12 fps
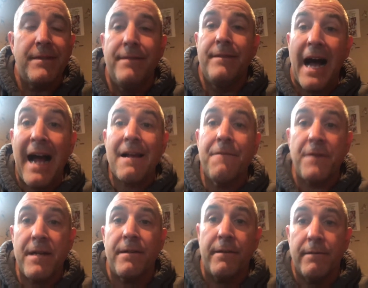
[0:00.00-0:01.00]
dive
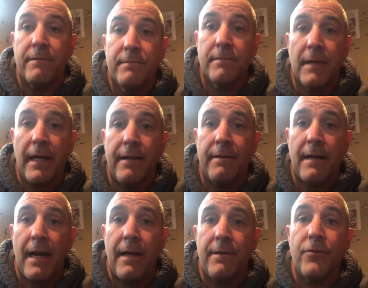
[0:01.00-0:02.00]
in
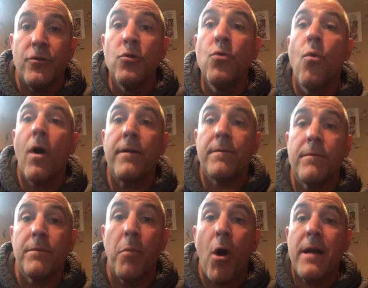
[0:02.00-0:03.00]
and do what
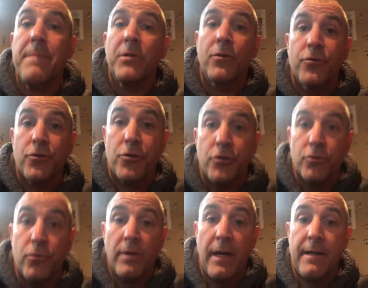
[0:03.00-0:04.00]
the bodybuilders
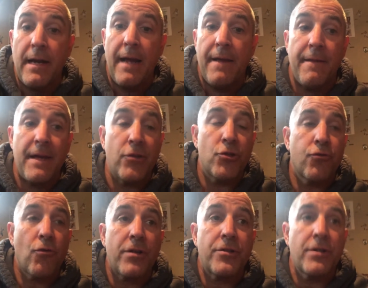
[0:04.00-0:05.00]
do, and they
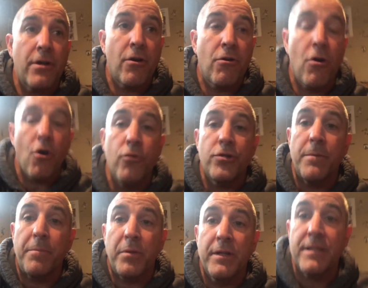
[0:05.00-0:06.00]
trust their coach
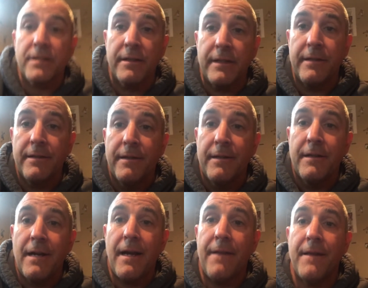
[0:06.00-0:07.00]
implicitly,
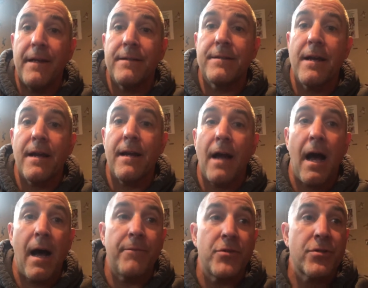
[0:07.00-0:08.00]
and they say,
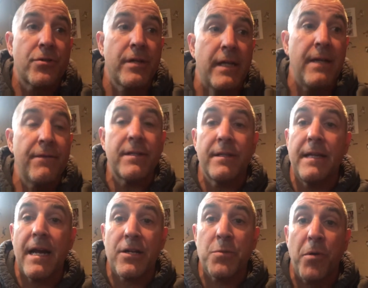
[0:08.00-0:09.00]
I'm just going to give it to
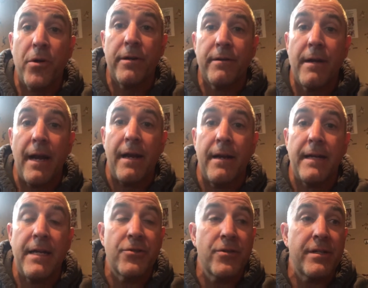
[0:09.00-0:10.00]
the expert, and
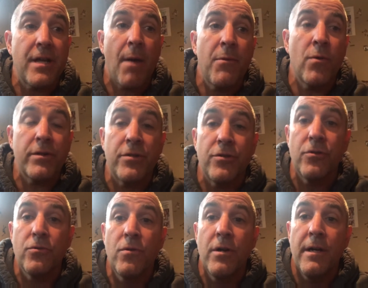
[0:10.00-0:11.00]
he's going to tell me what to
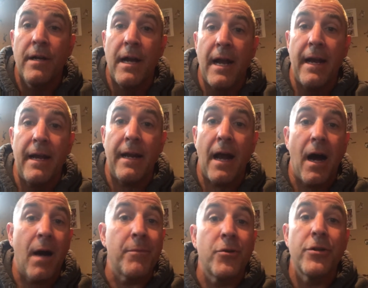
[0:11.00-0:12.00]
do, and
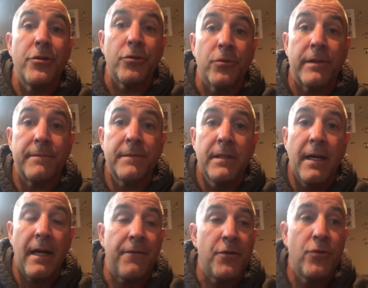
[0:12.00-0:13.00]
I'm going to do it.
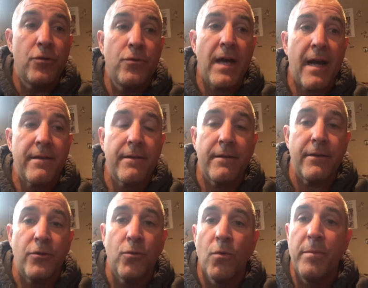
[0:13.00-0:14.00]
And if you do that,
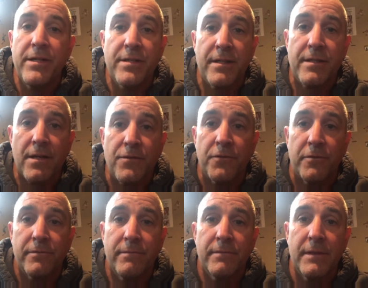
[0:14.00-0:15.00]
you will be successful.
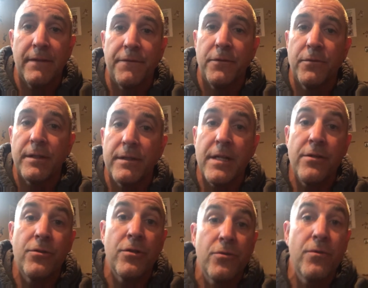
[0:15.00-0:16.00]
If you continue
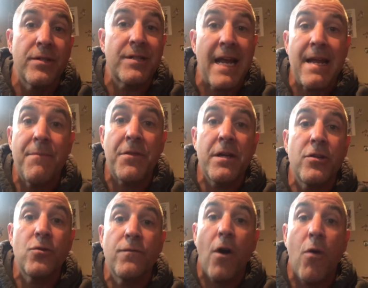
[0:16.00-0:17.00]
to do the same
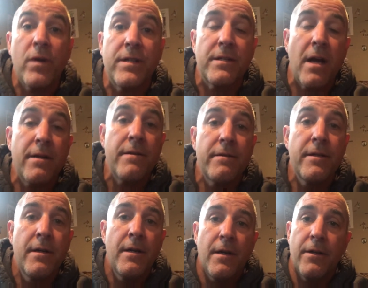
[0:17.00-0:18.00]
things you've always done,
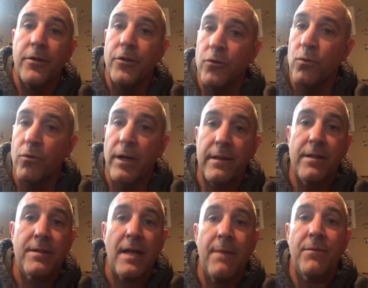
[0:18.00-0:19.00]
you will get the
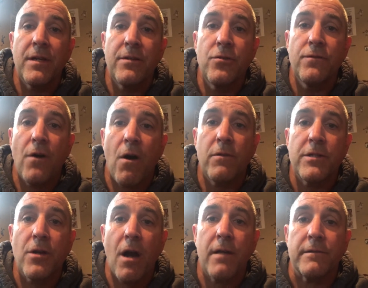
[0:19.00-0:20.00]
same things you've always
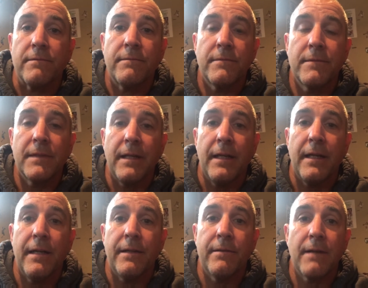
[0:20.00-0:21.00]
gotten.
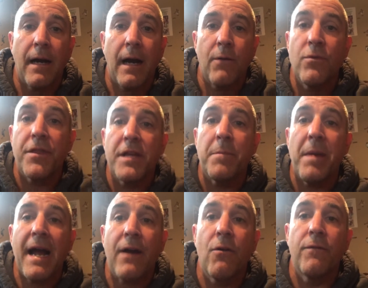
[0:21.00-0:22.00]
And I would think
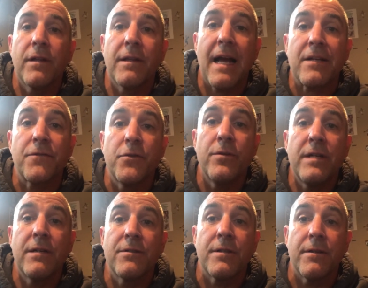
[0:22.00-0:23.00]
back over the last few
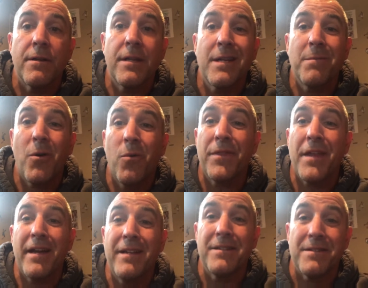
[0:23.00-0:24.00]
years and think about what
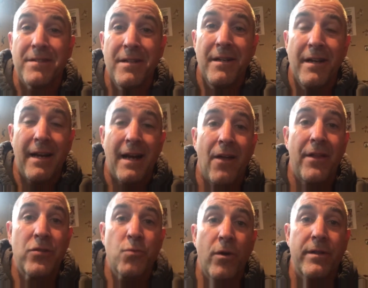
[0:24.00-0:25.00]
that is and how
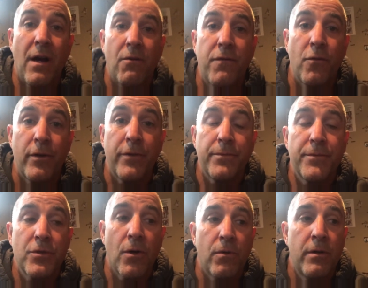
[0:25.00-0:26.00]
that's worked out for you.
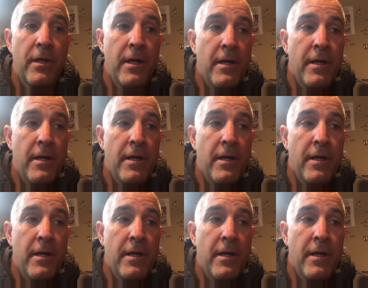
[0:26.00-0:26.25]
So